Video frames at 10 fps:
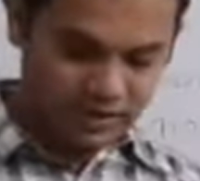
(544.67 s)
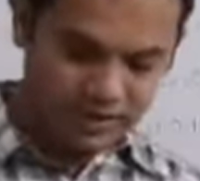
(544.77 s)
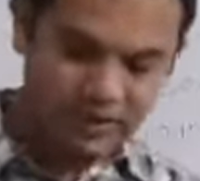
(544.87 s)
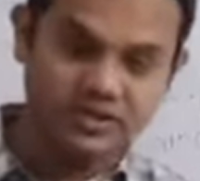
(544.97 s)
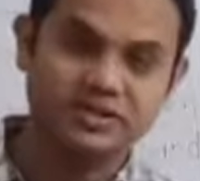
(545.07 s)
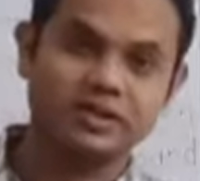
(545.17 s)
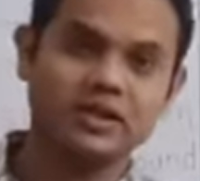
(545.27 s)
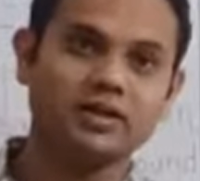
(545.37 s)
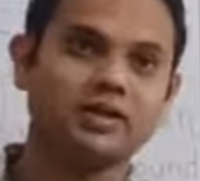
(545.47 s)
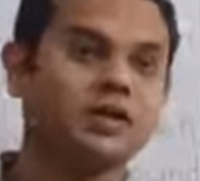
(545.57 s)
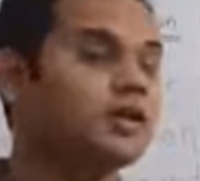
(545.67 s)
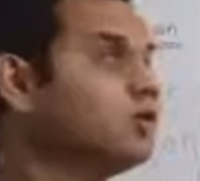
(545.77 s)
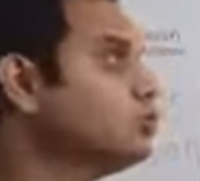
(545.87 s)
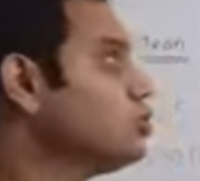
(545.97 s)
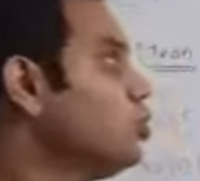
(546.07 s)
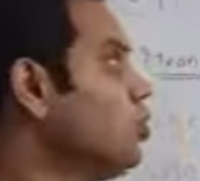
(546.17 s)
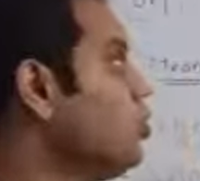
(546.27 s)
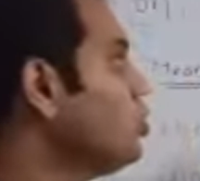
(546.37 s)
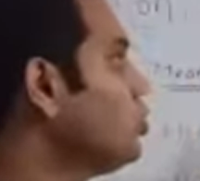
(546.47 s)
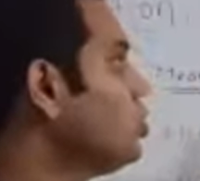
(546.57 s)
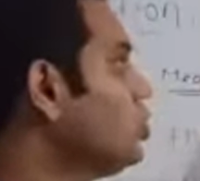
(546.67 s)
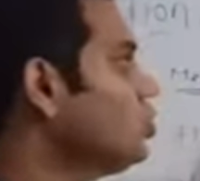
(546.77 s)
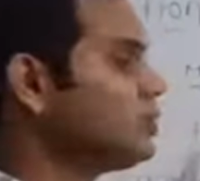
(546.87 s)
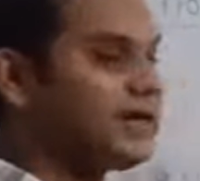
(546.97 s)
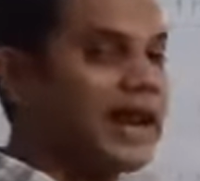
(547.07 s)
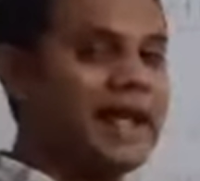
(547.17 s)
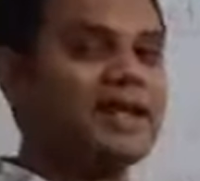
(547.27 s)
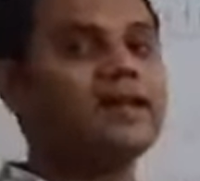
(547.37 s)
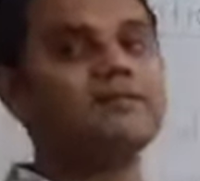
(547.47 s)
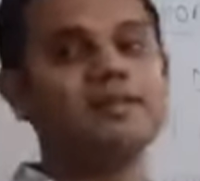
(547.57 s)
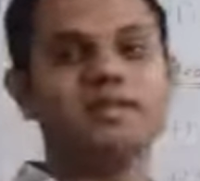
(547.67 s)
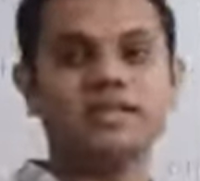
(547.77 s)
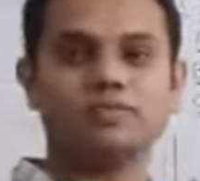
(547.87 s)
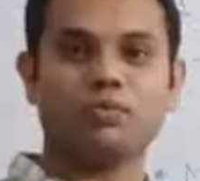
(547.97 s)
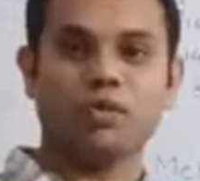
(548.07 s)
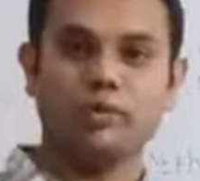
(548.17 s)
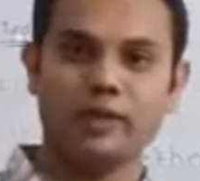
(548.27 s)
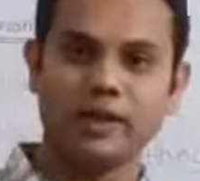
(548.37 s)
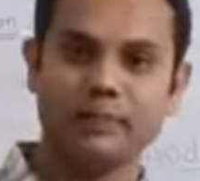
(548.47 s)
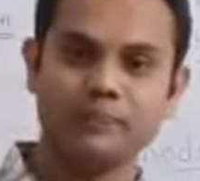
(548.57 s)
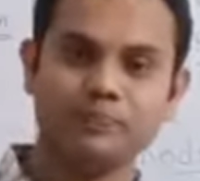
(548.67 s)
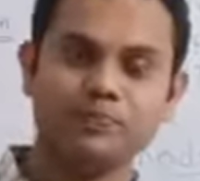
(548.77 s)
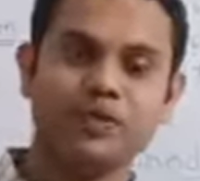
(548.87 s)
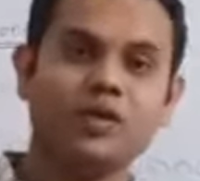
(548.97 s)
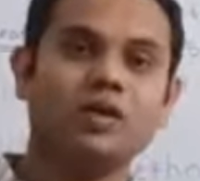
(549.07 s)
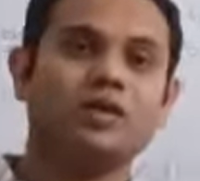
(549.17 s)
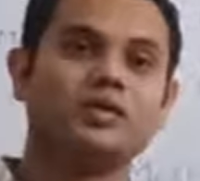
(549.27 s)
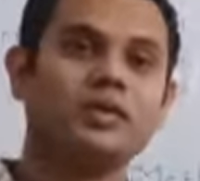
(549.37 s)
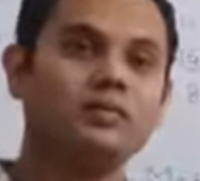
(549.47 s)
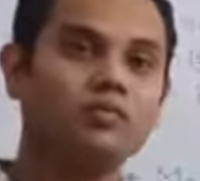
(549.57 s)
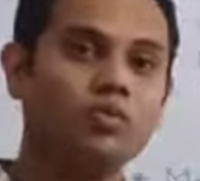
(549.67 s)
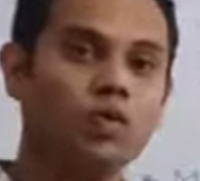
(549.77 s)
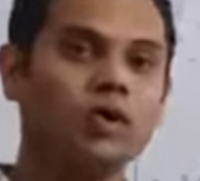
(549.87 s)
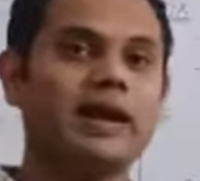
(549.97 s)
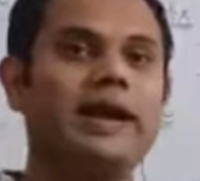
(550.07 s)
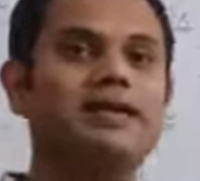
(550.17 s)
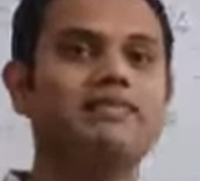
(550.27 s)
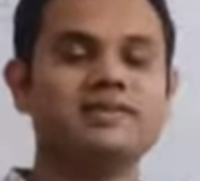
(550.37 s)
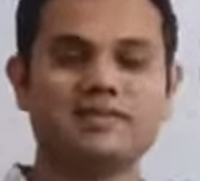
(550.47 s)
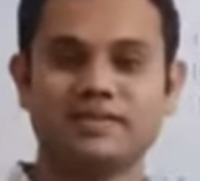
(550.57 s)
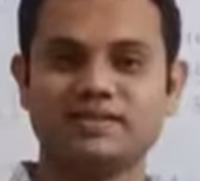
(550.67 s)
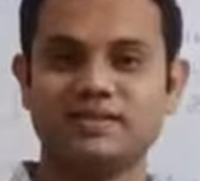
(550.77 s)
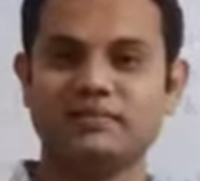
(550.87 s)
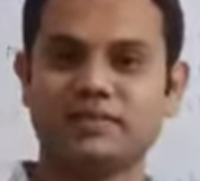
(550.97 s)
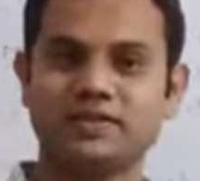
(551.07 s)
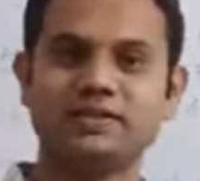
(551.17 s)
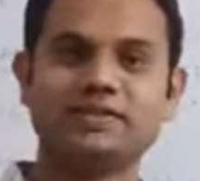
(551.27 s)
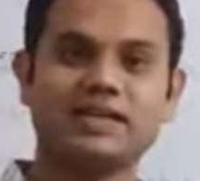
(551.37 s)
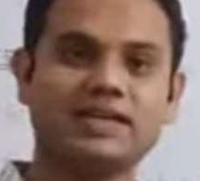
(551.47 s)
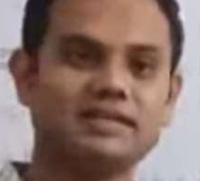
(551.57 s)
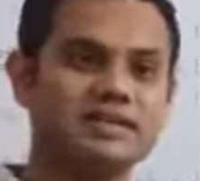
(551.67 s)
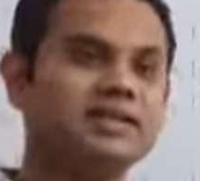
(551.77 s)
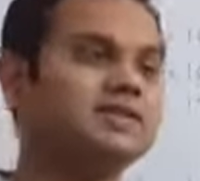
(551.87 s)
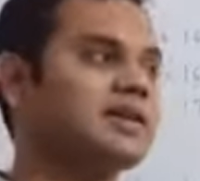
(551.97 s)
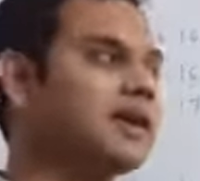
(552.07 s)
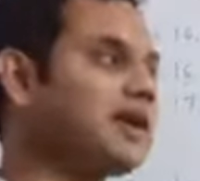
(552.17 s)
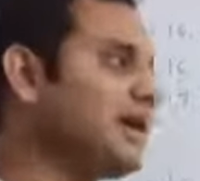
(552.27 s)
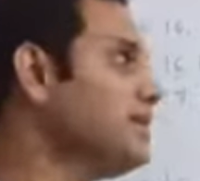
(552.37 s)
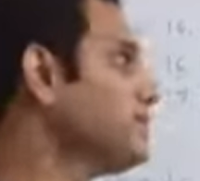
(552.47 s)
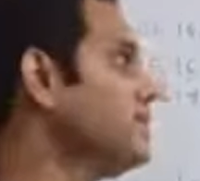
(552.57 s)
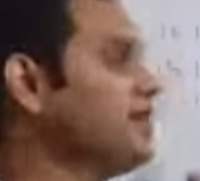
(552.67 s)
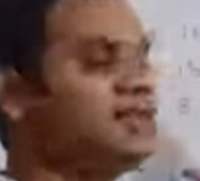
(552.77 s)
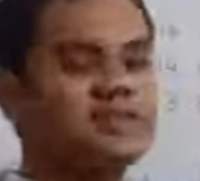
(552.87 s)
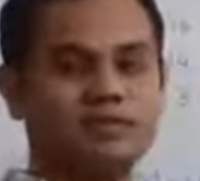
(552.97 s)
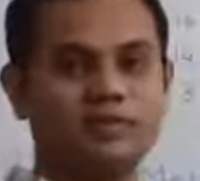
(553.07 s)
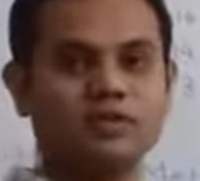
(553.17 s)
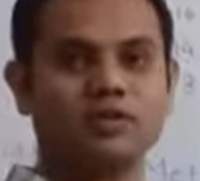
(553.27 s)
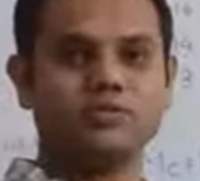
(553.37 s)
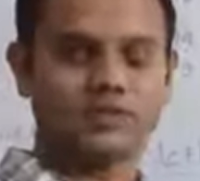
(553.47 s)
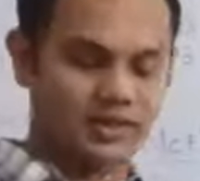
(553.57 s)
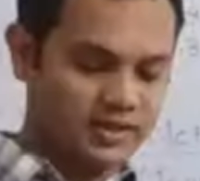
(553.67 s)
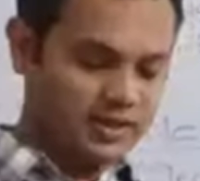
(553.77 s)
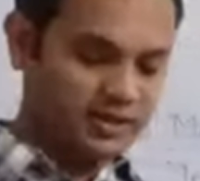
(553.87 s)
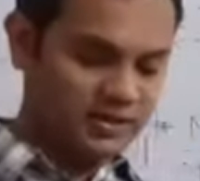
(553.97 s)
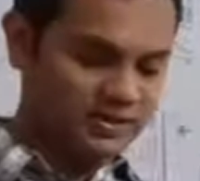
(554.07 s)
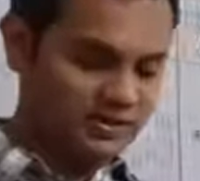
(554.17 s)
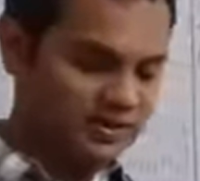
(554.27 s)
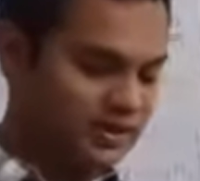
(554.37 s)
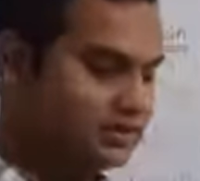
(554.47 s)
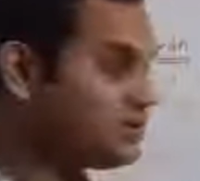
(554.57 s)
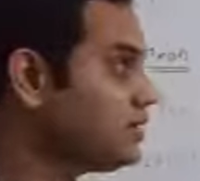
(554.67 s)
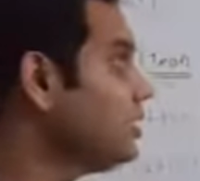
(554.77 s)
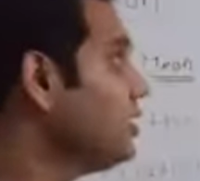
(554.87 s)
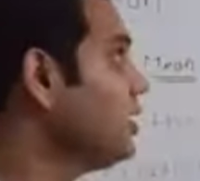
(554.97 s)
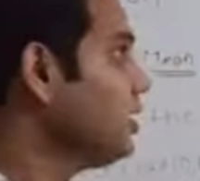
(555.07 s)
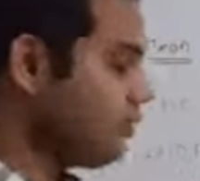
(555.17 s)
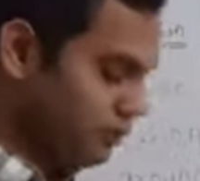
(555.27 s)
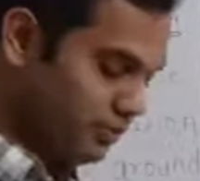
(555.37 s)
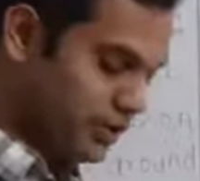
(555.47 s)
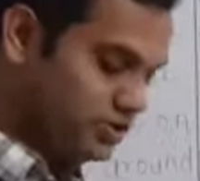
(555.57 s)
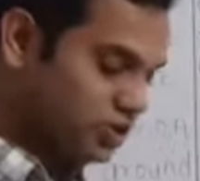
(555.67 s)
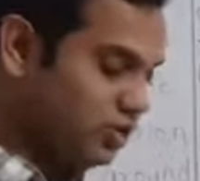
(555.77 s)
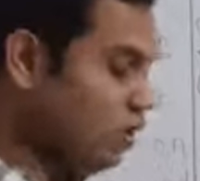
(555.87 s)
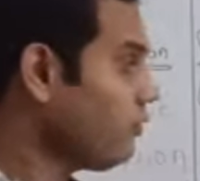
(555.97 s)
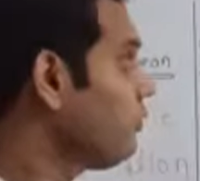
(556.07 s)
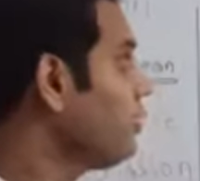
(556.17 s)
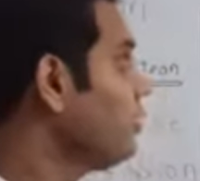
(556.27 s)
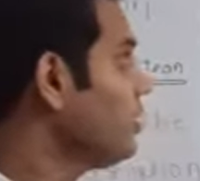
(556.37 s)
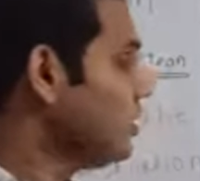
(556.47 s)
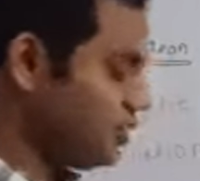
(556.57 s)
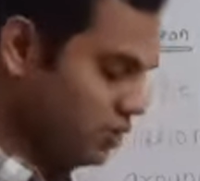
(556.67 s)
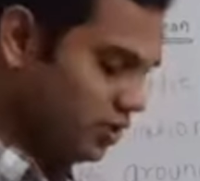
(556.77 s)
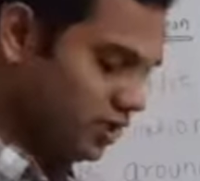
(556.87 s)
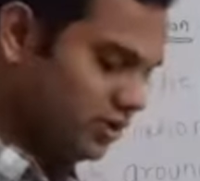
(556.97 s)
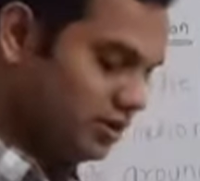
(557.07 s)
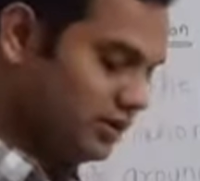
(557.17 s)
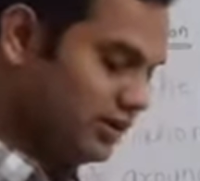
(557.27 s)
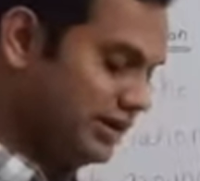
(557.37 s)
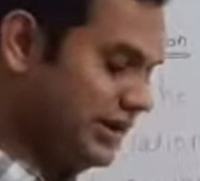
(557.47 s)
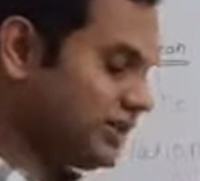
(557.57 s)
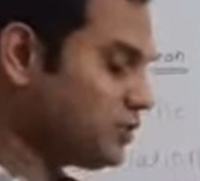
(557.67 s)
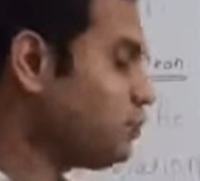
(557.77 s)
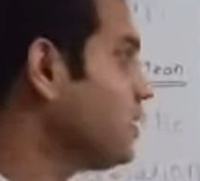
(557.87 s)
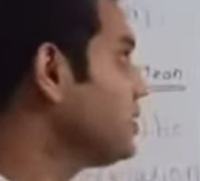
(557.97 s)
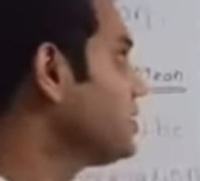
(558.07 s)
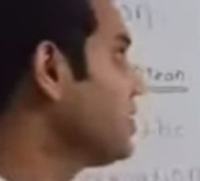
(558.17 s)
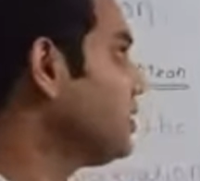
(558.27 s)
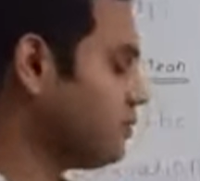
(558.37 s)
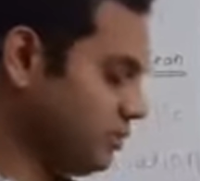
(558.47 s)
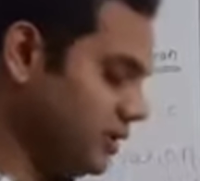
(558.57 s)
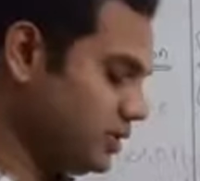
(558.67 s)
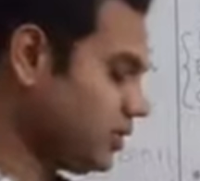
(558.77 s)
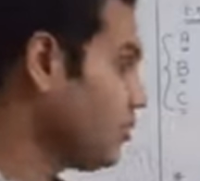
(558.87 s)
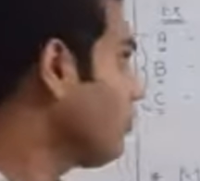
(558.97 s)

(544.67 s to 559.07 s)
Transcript: each other. So to tackle with this problem, the more advanced concept in statistics arise than this measure of central tendency, that is the measure of your dispersion. Measure of